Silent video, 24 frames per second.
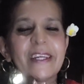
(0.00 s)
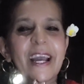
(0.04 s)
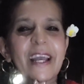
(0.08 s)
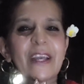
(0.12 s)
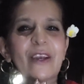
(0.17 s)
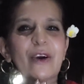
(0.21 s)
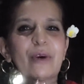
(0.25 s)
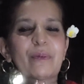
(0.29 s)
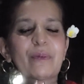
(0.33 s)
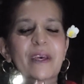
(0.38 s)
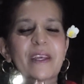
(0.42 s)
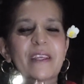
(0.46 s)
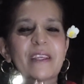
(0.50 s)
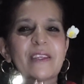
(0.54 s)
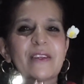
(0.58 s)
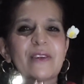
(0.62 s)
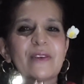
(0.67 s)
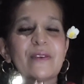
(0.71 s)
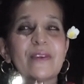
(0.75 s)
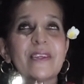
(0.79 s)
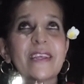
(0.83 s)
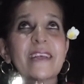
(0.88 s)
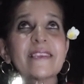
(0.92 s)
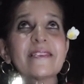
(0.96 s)
I hope that you
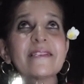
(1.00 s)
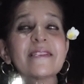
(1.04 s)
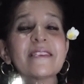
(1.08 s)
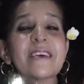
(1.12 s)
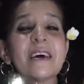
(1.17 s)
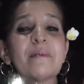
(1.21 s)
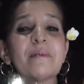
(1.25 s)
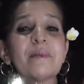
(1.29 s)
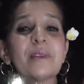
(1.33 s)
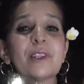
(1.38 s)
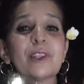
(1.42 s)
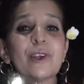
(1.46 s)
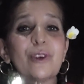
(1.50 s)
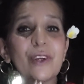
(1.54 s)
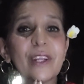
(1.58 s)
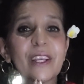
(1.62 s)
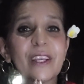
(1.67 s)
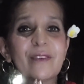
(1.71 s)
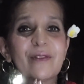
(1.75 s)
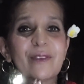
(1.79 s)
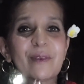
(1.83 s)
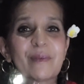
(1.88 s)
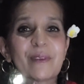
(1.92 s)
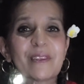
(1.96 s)
get some
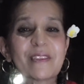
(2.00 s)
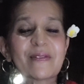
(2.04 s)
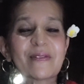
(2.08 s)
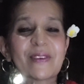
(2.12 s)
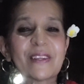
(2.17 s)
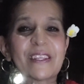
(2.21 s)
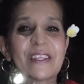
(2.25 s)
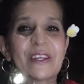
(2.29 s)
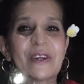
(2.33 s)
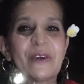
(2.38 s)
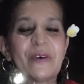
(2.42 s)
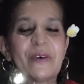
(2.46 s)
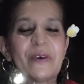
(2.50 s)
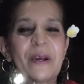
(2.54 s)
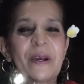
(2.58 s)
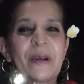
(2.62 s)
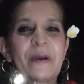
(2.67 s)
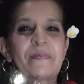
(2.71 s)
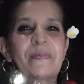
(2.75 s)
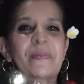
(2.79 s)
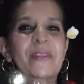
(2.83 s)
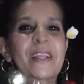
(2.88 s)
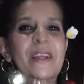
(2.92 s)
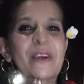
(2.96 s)
learning from this video,
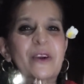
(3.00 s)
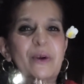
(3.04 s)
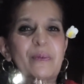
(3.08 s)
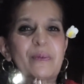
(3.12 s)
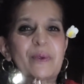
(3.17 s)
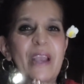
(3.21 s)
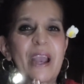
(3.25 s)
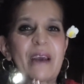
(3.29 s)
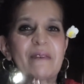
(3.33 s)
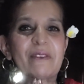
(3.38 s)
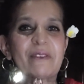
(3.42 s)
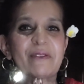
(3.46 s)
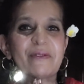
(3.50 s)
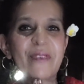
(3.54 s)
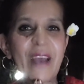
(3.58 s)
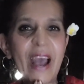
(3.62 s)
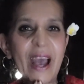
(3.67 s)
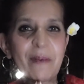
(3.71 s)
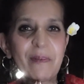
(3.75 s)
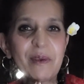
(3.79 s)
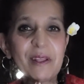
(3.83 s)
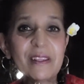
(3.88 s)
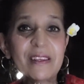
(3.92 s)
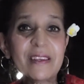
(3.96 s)
and I hope you have a
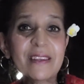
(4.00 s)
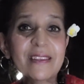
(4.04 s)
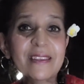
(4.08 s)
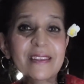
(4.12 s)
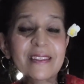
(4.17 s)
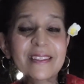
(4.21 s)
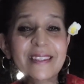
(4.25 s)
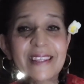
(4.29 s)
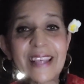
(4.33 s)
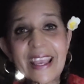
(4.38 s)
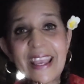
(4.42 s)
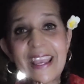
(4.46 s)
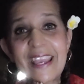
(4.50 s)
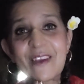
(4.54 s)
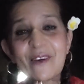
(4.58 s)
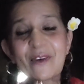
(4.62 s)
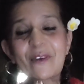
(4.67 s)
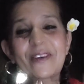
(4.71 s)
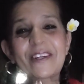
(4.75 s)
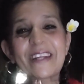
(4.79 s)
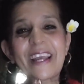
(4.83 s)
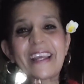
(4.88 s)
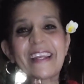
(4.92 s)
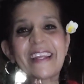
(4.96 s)
fabulous day or
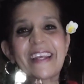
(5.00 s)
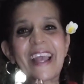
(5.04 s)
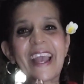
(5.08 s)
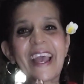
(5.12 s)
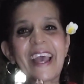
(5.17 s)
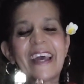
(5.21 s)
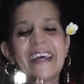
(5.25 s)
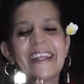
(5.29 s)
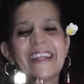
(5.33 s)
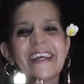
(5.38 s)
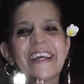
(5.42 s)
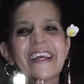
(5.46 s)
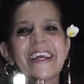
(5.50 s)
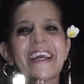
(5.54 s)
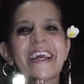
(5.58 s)
night ahead.